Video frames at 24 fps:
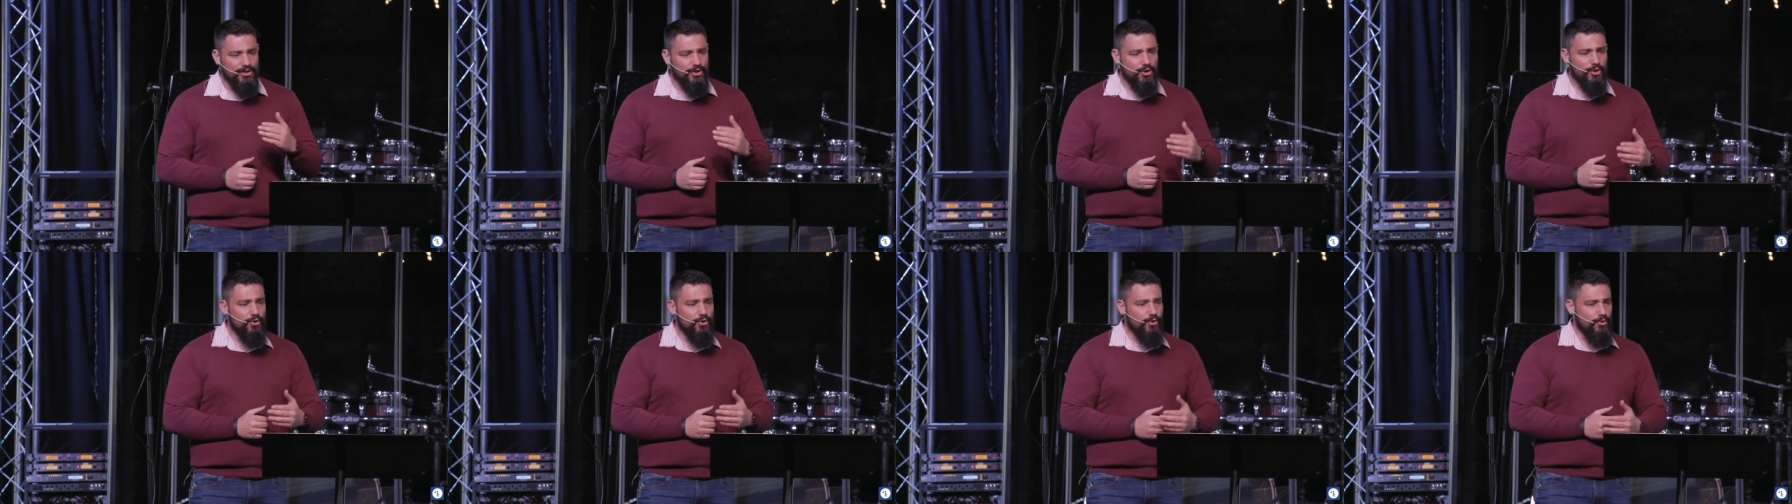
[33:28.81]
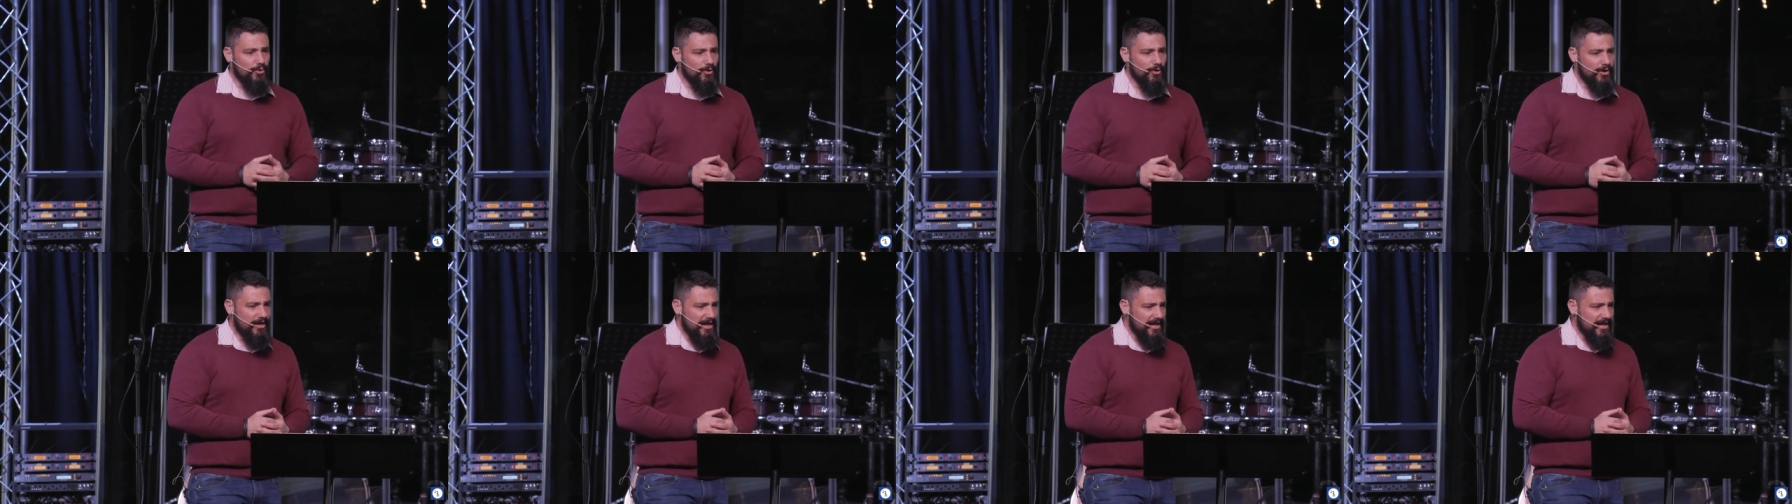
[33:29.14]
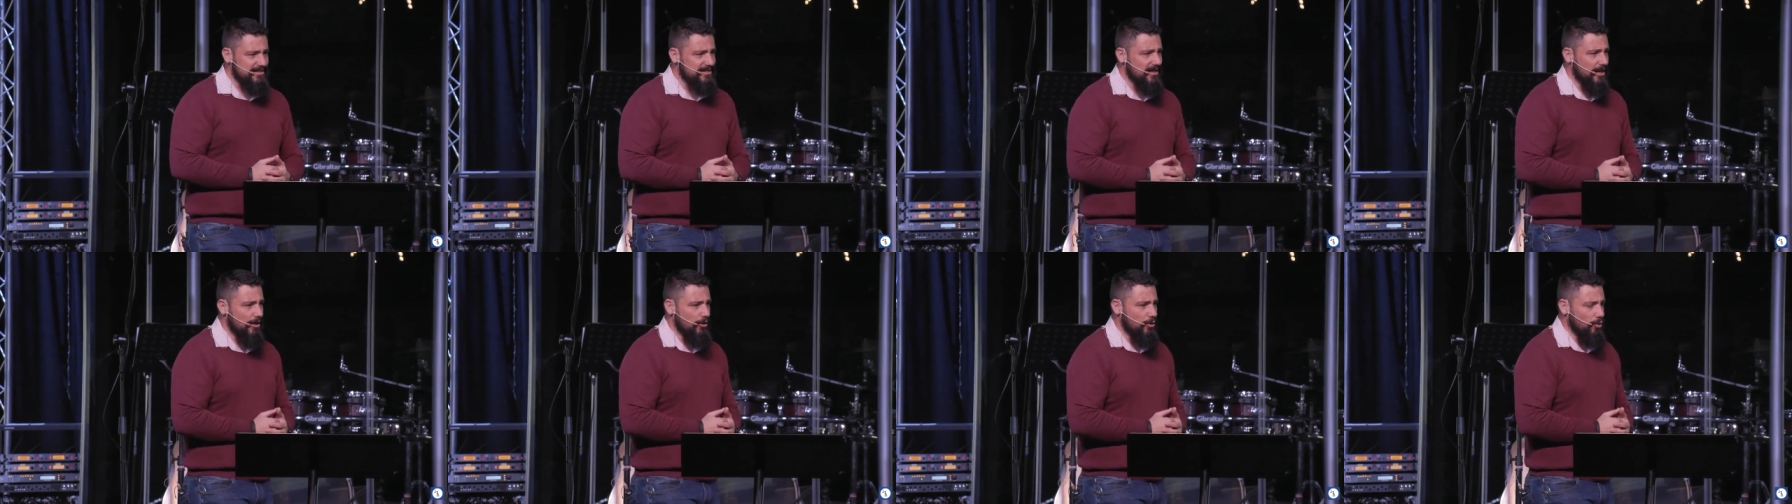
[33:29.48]
you
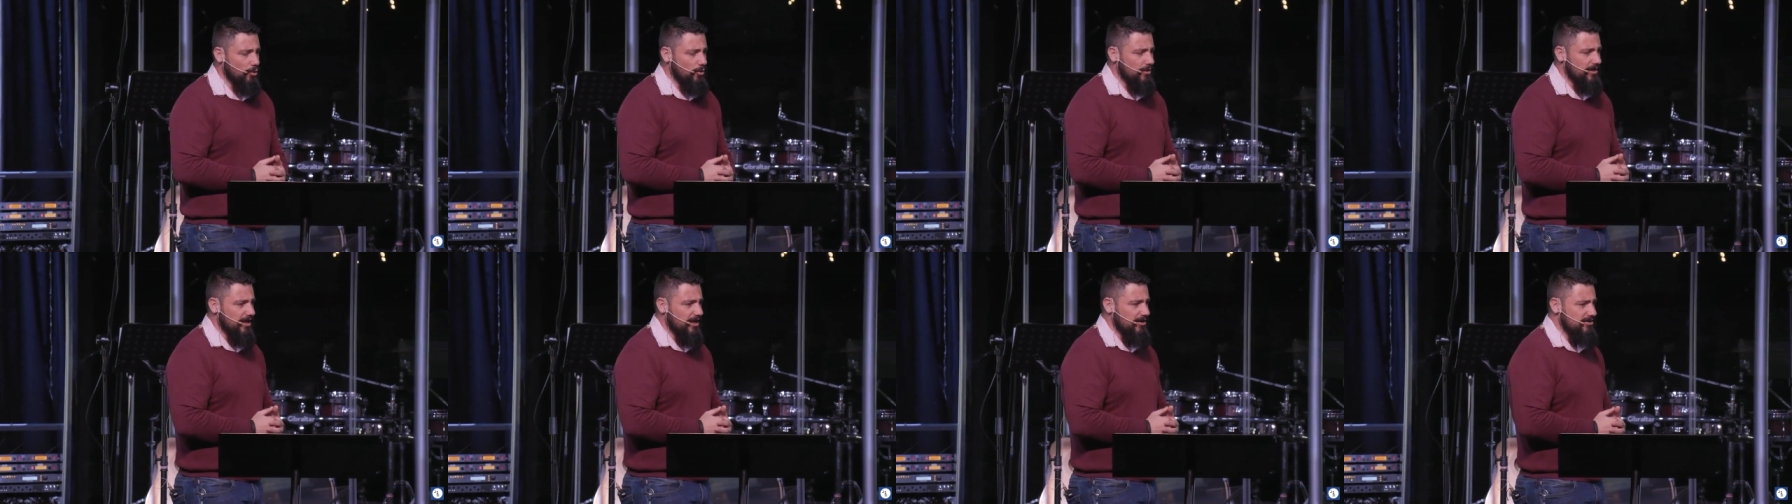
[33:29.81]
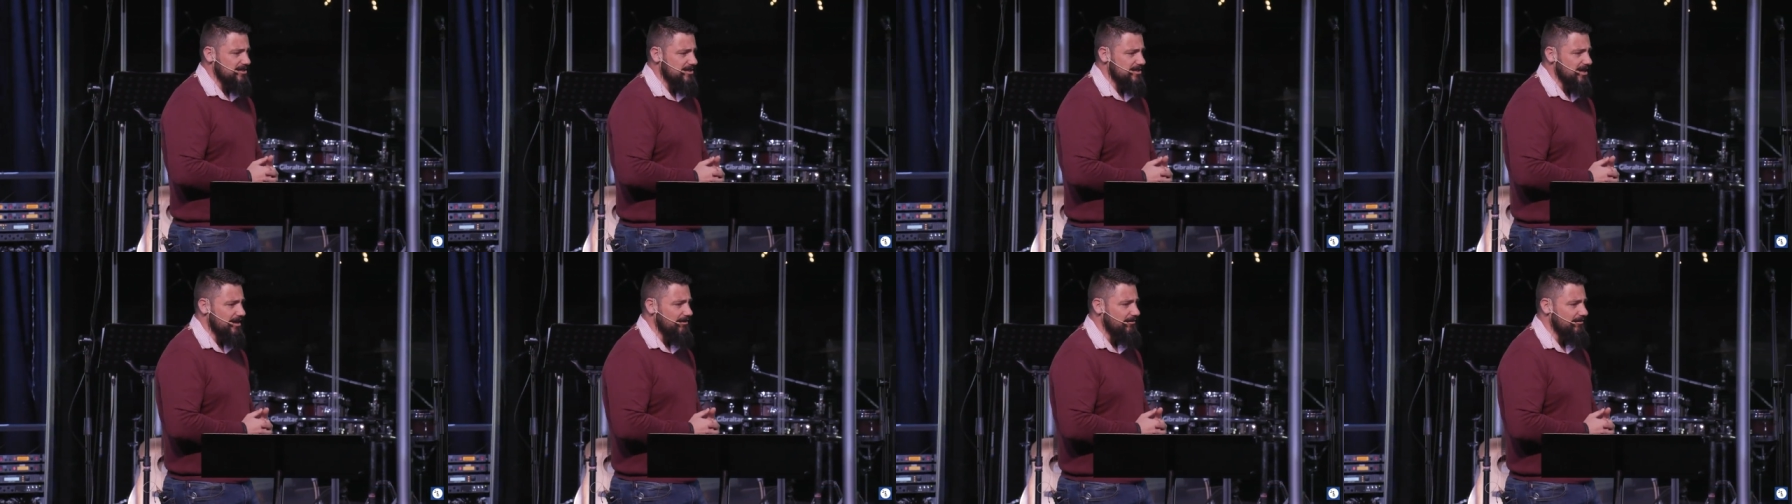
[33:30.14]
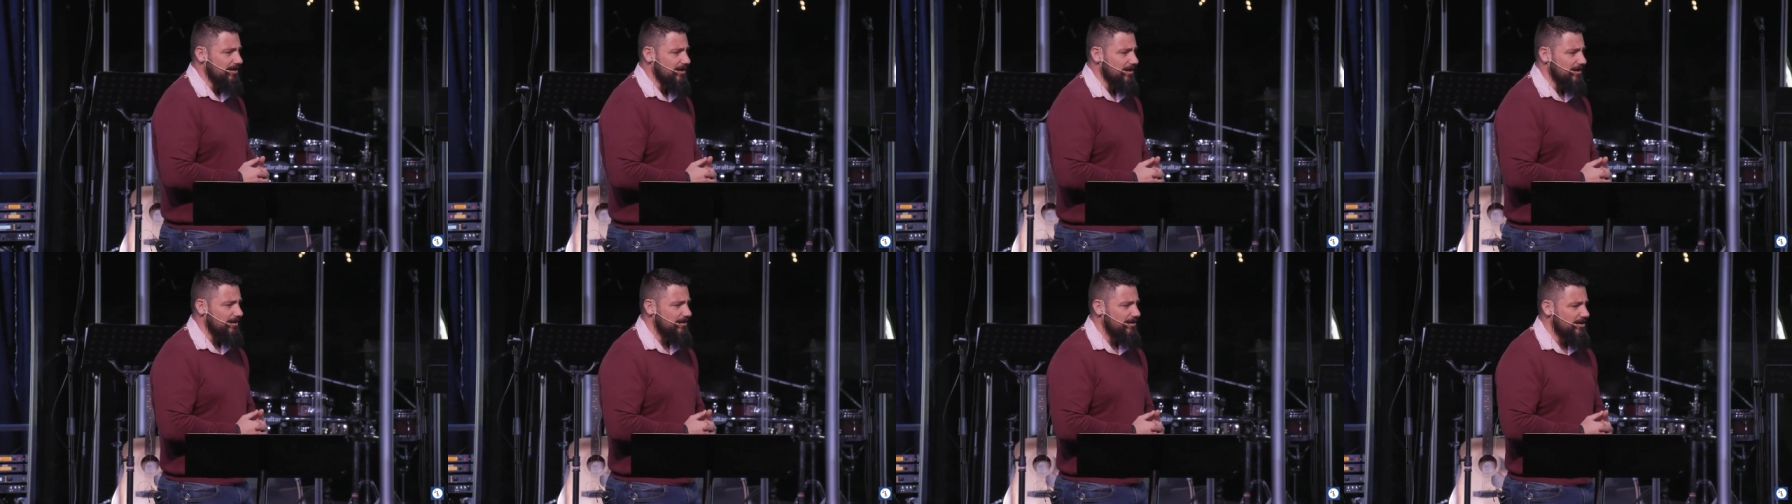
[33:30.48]
as our Lord and our
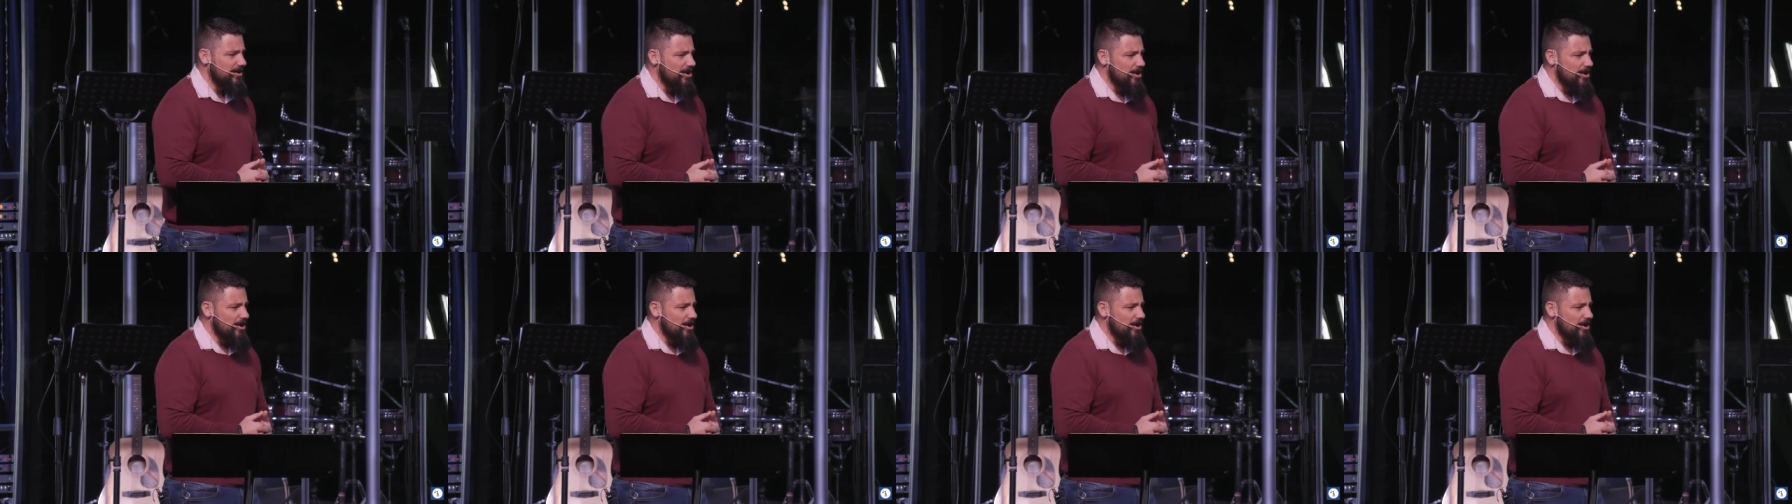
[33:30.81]
Savior.